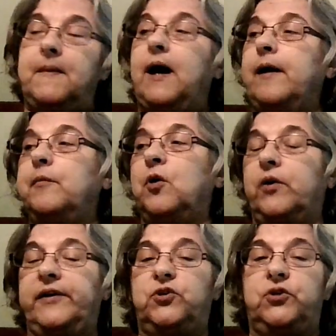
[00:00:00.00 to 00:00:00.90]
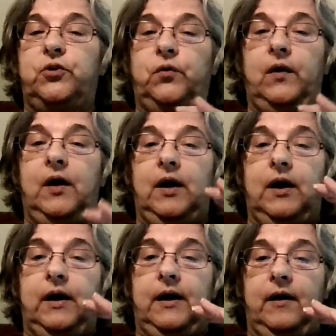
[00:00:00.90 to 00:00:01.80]
I'm going to
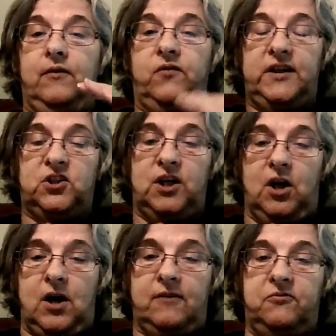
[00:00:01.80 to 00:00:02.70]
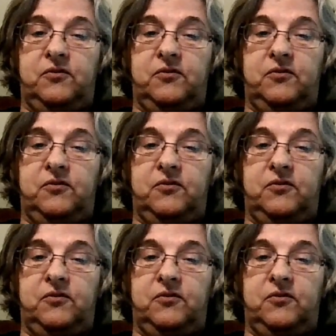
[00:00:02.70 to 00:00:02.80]
finish it off